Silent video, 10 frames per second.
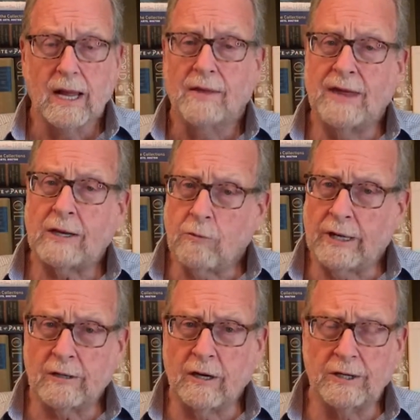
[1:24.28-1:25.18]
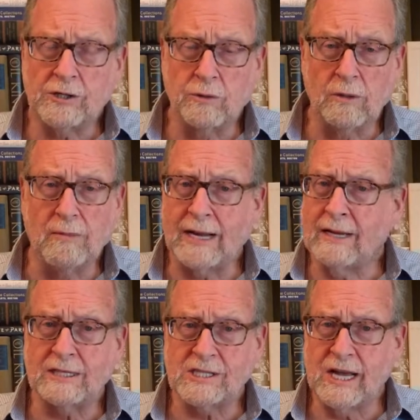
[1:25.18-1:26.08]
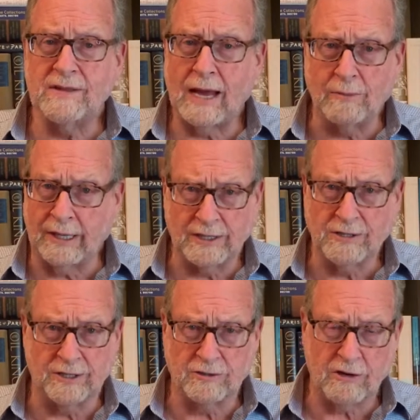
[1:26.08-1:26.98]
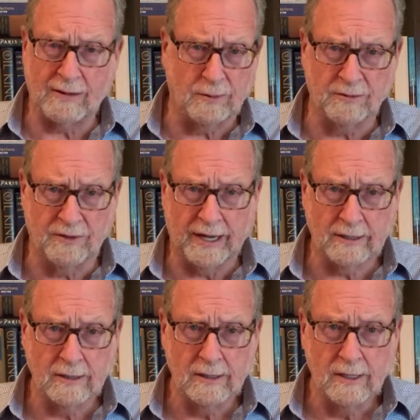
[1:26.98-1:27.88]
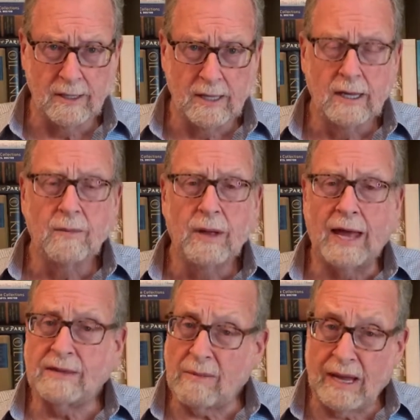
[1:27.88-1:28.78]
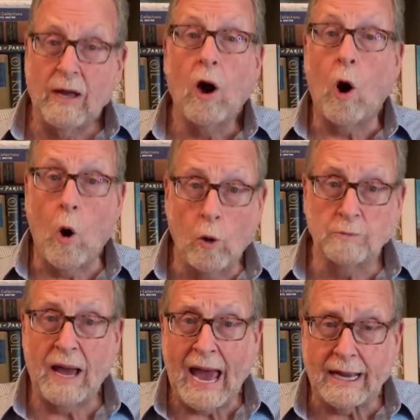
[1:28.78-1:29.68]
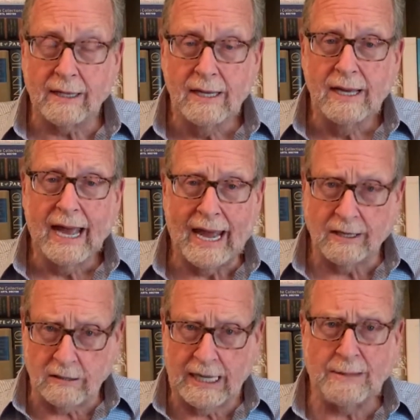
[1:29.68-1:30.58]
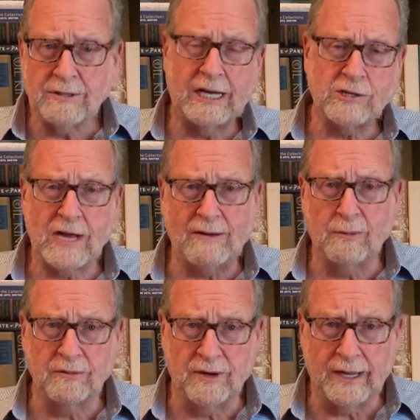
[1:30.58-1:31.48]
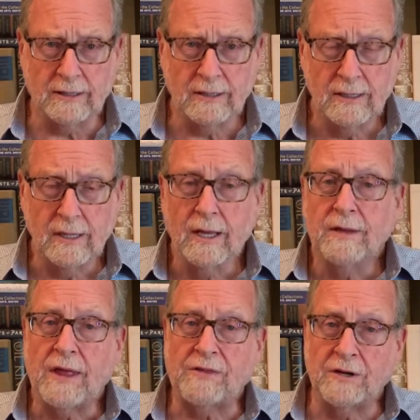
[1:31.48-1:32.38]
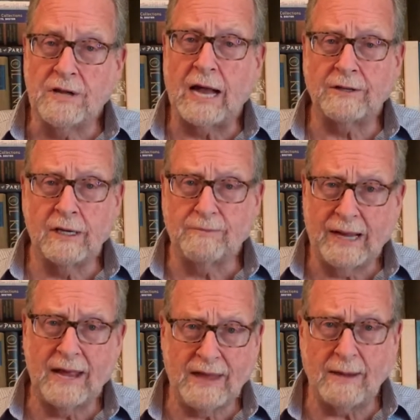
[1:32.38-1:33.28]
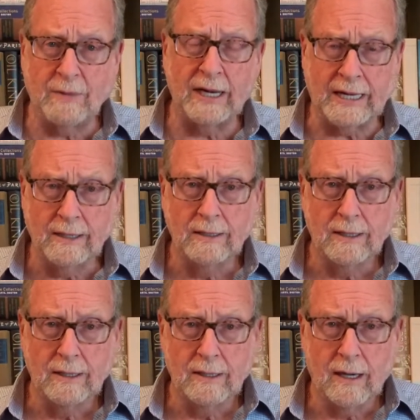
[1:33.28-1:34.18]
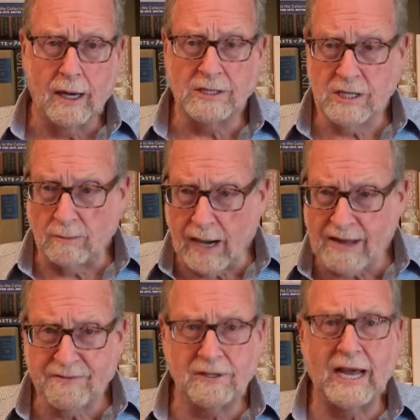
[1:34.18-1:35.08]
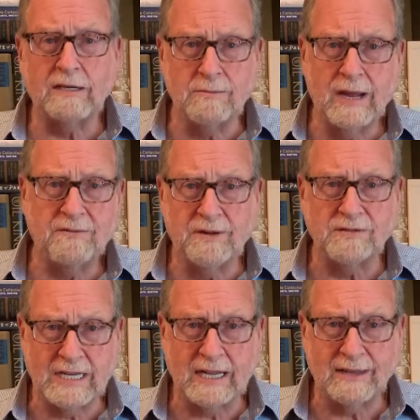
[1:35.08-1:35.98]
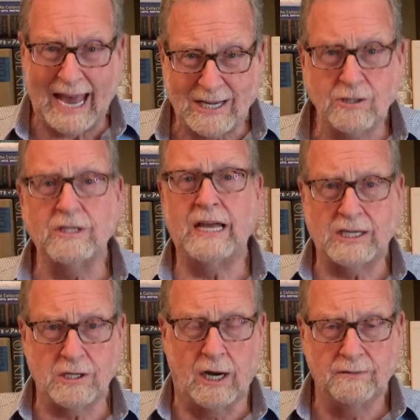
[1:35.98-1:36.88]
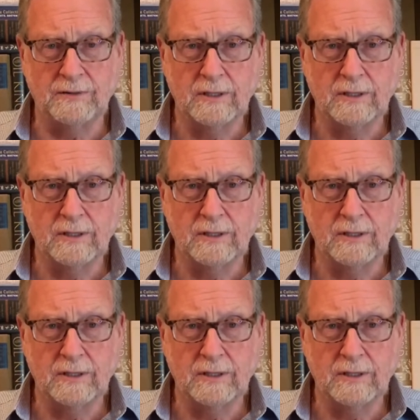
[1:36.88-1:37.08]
That credit card issuer might not send that money to the travel provider, and they may hold back and claim to that travel provider that they're not going to pay that money until my flight on May 15th actually takes off.